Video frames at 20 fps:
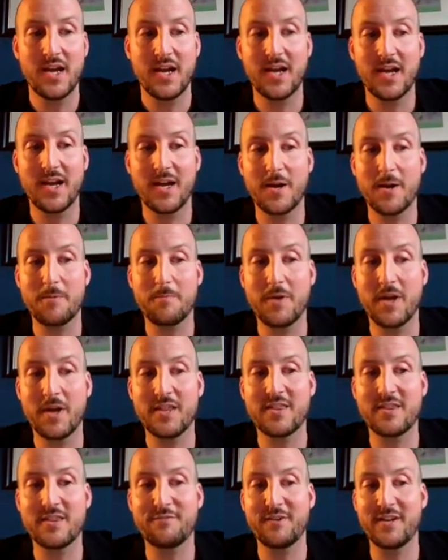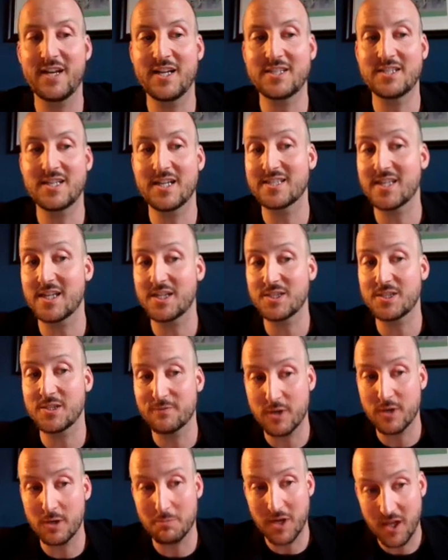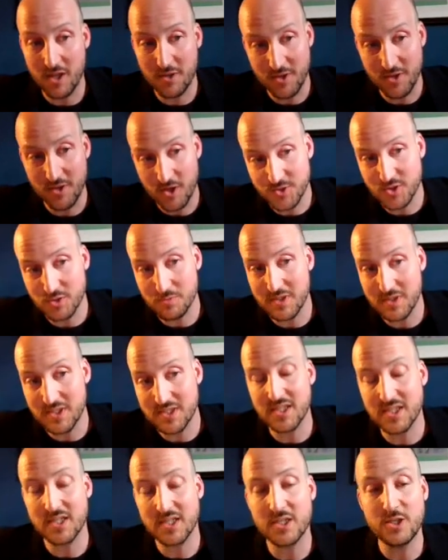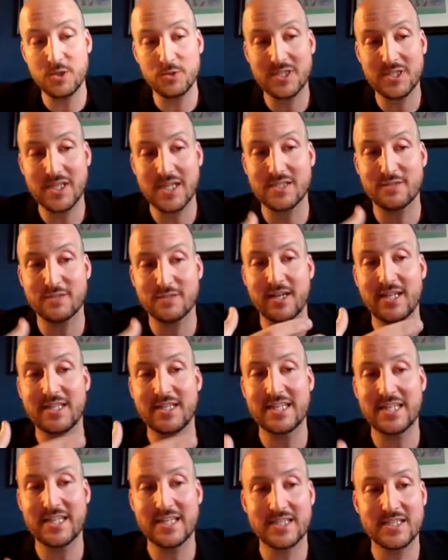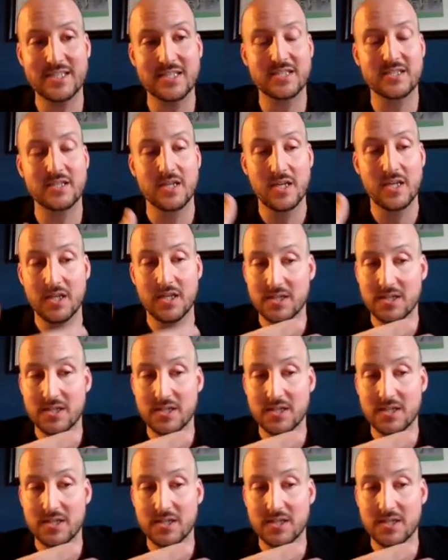And the financialization of global health also means that new sets of ideas